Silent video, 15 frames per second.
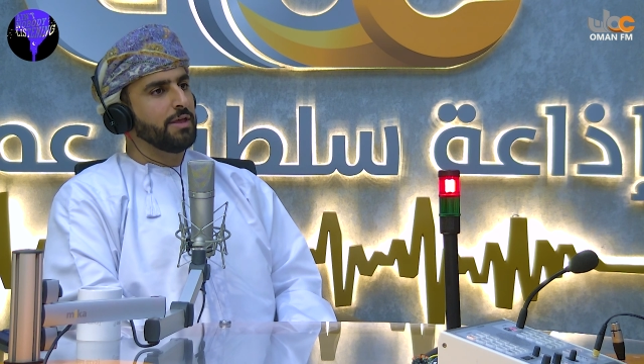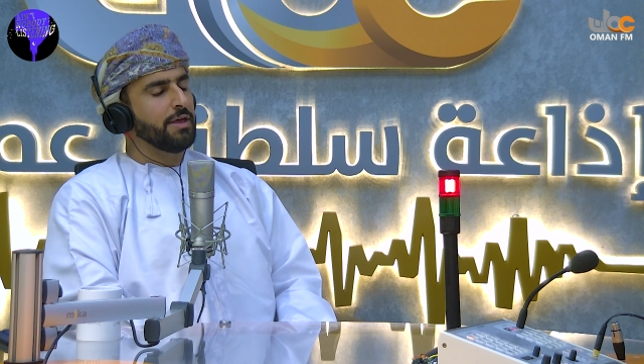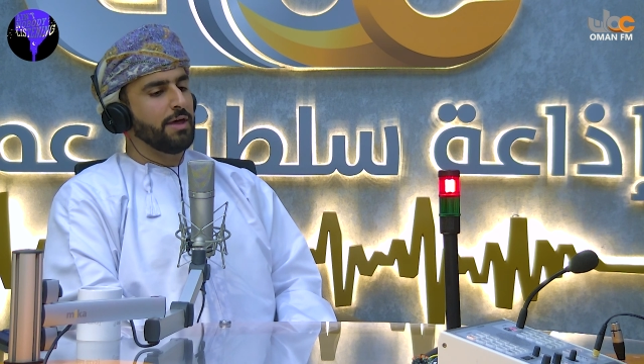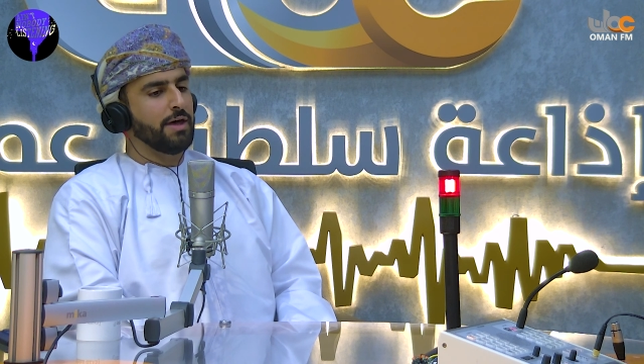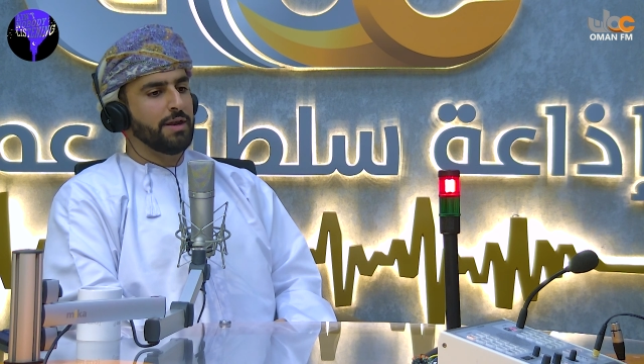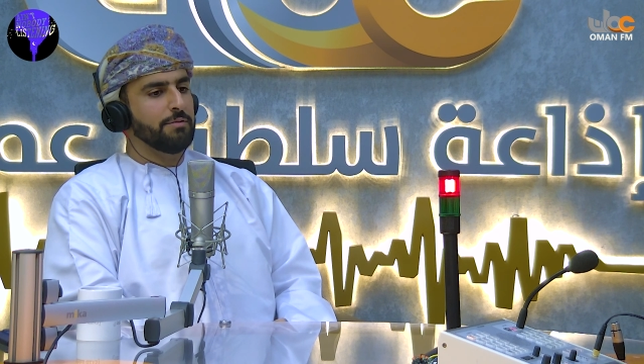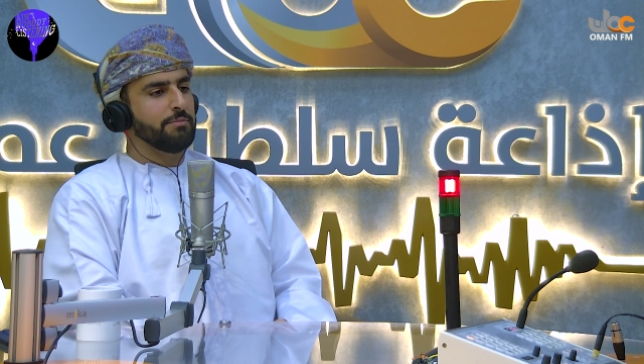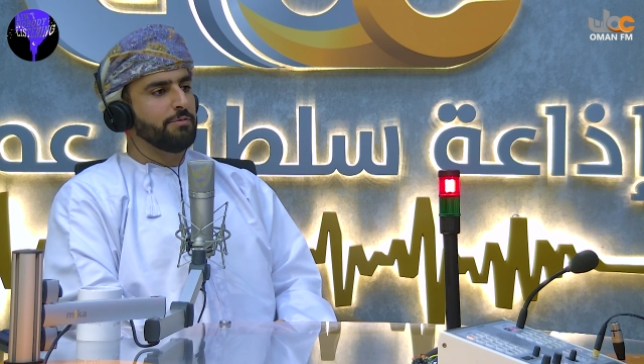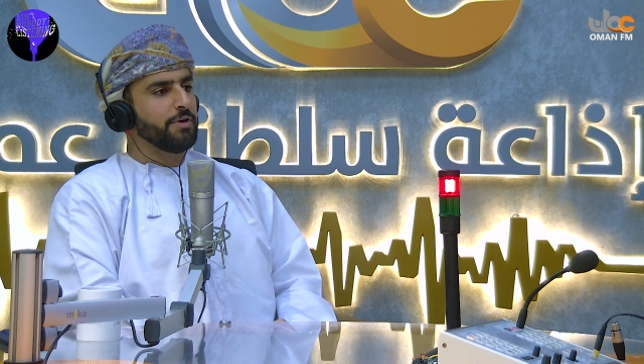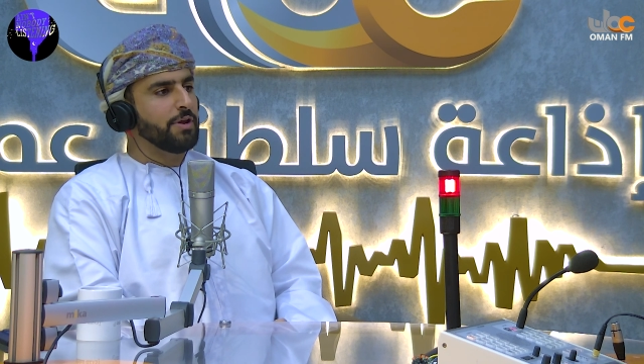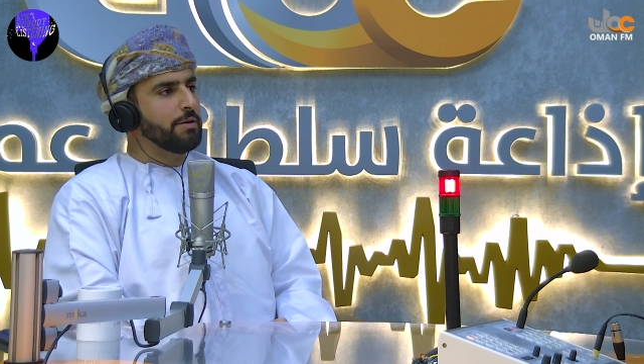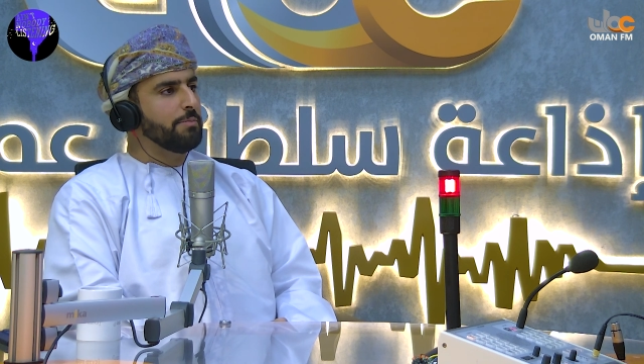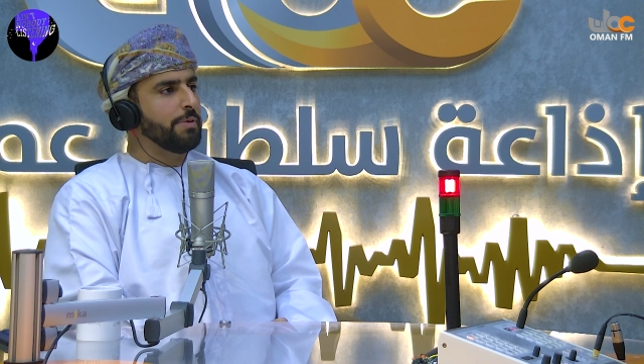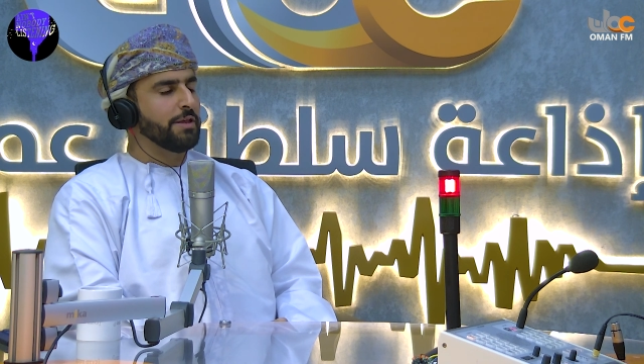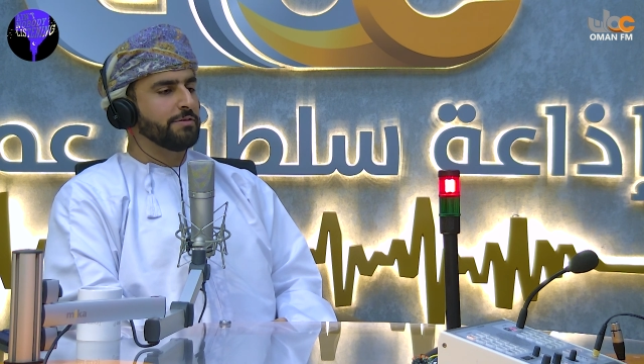and I'm
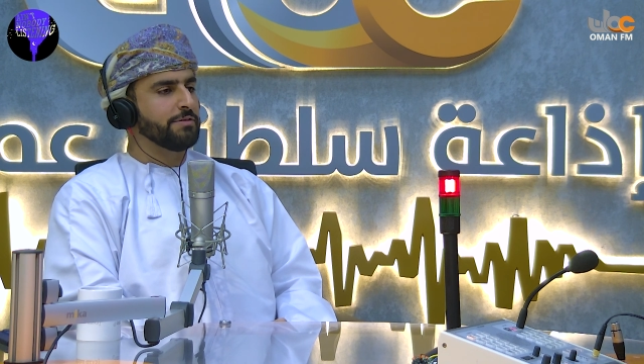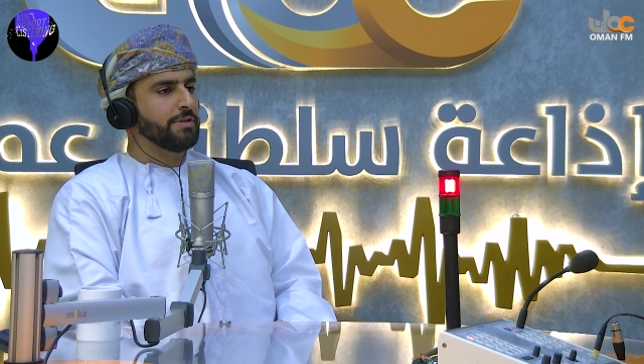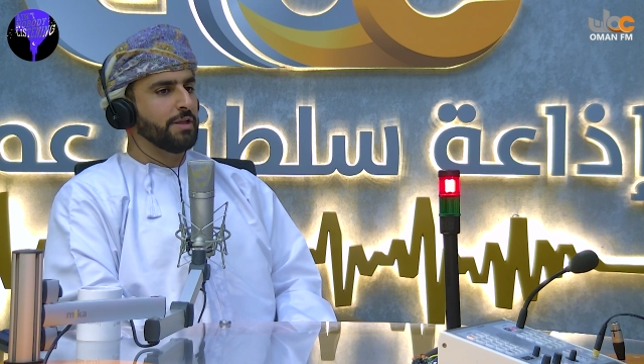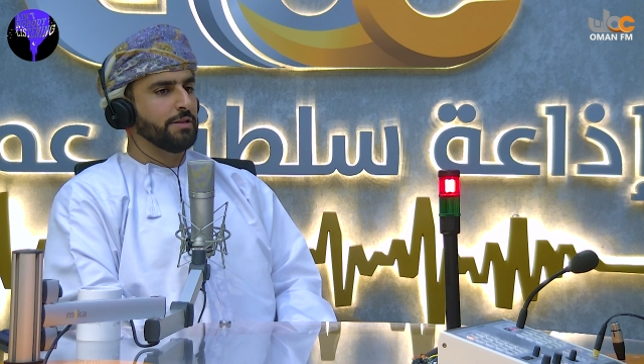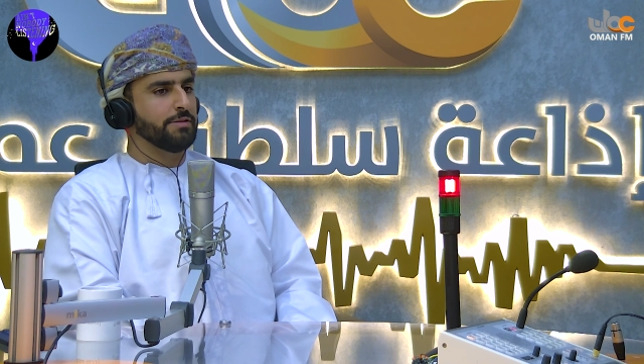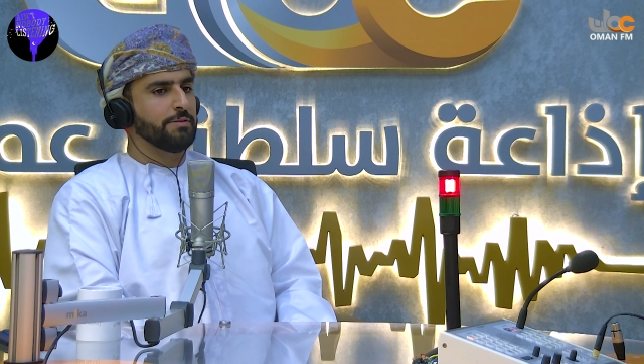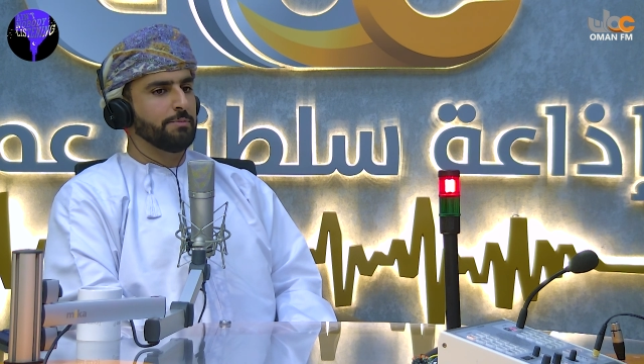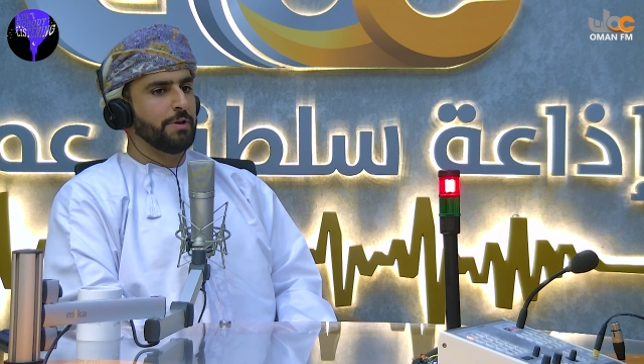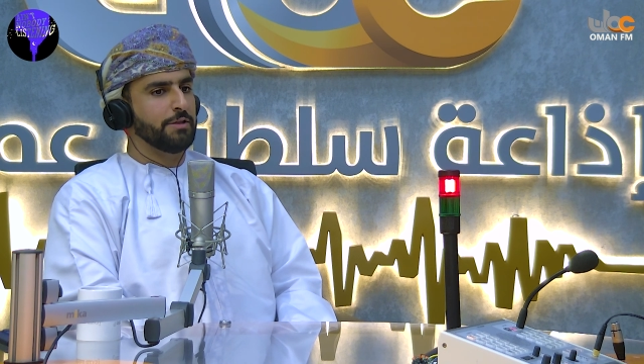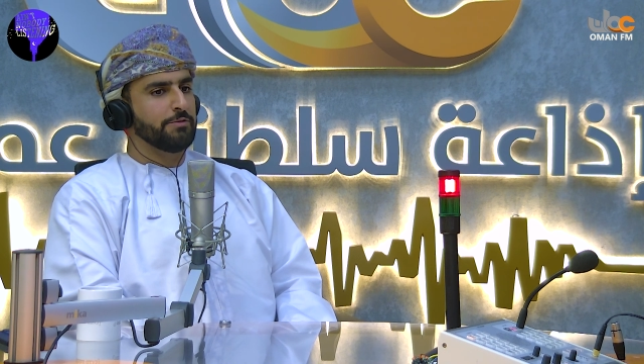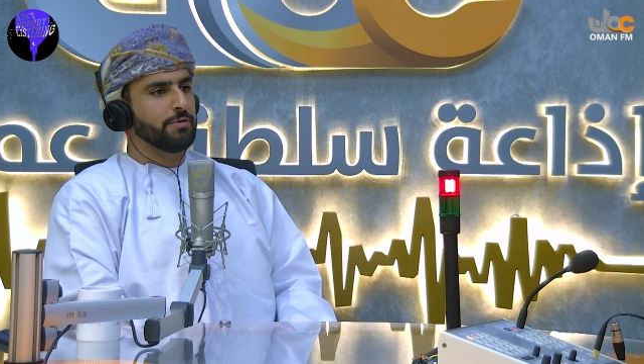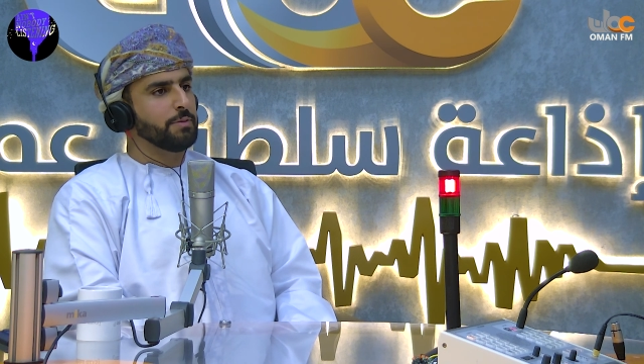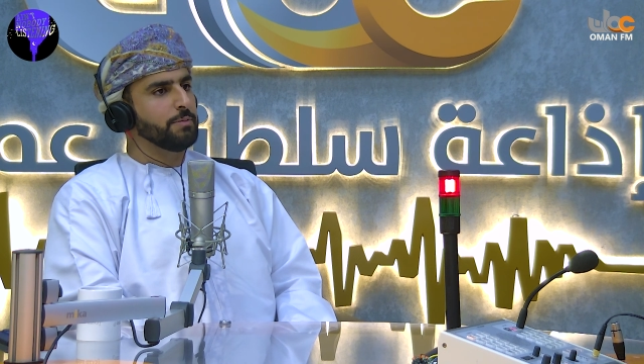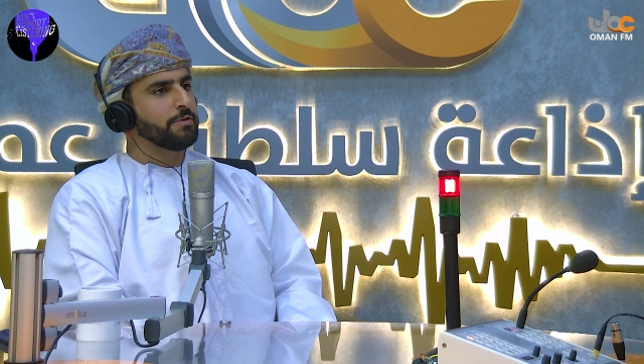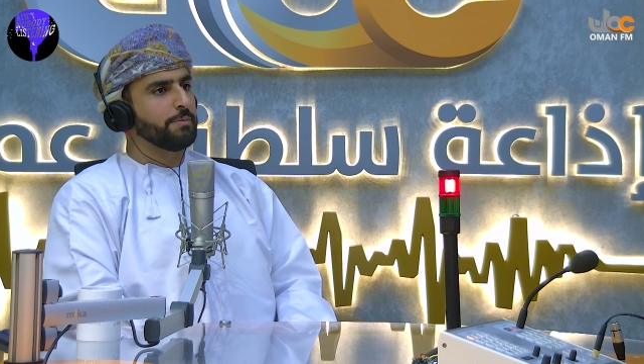very blessed that
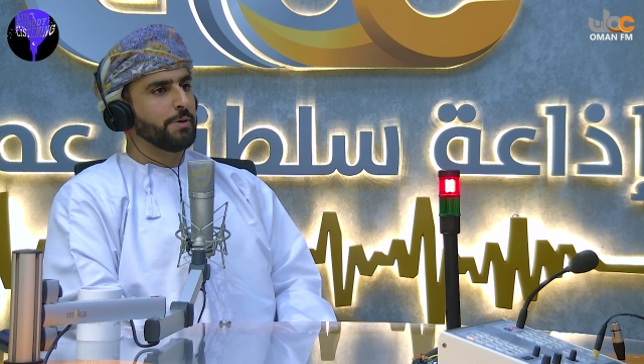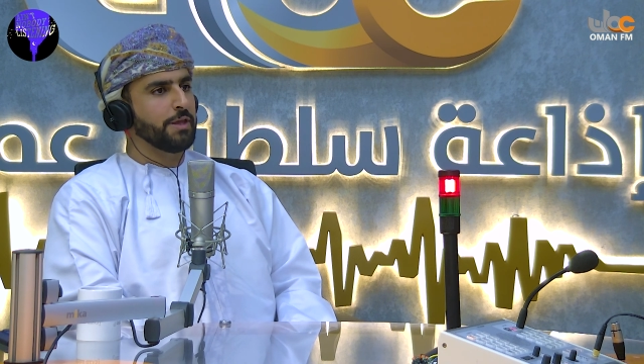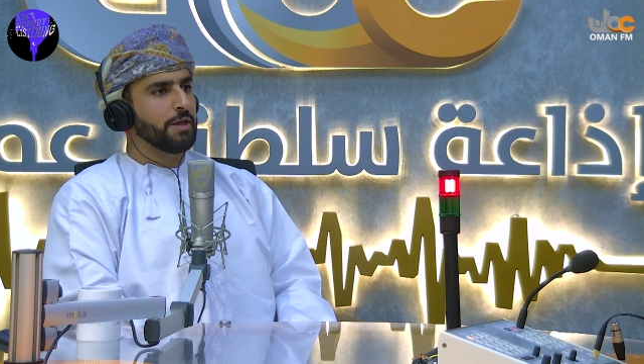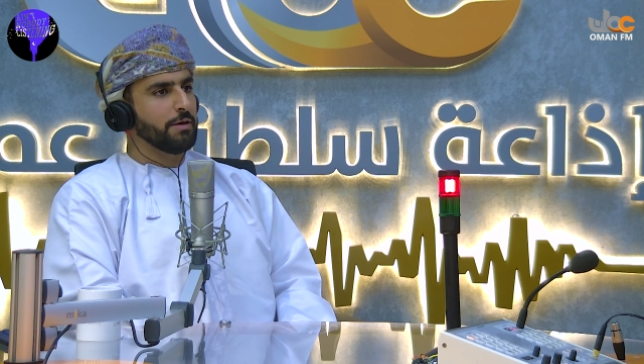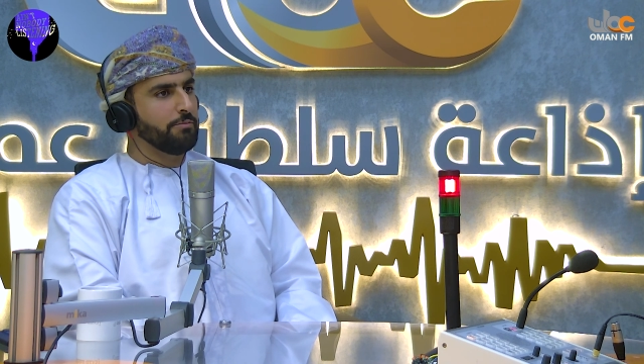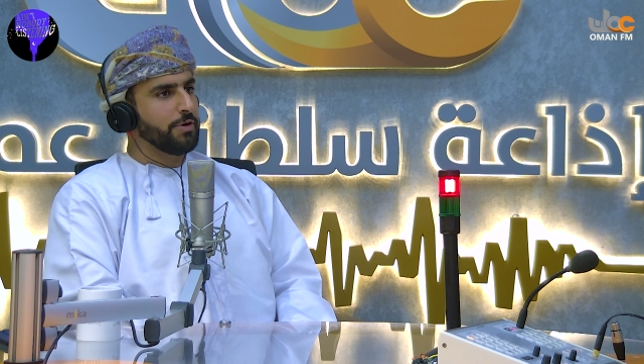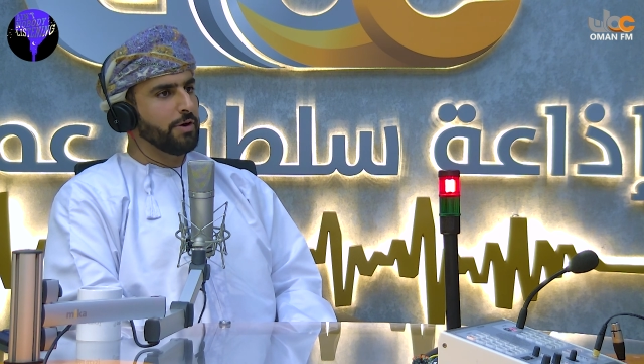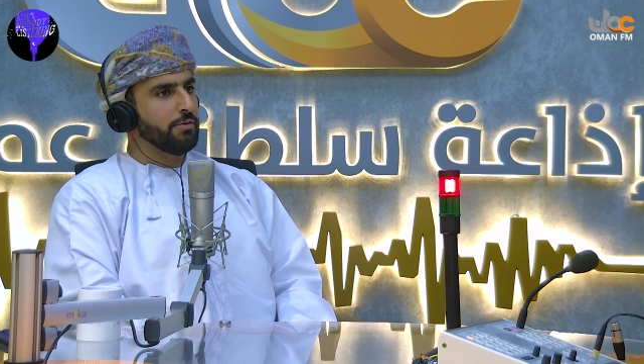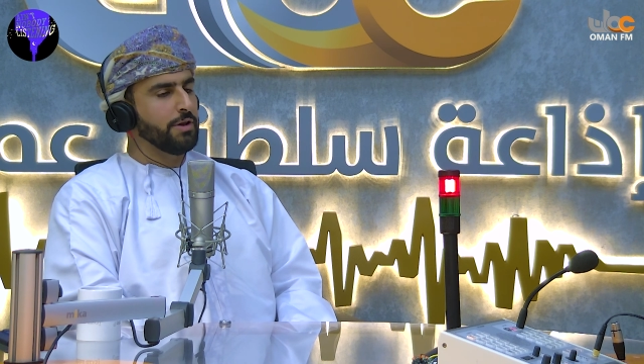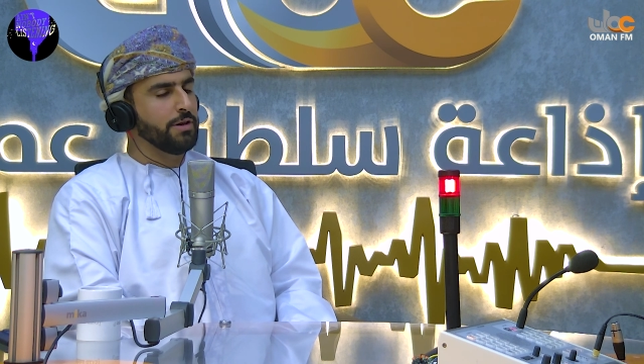platform is picking up very well.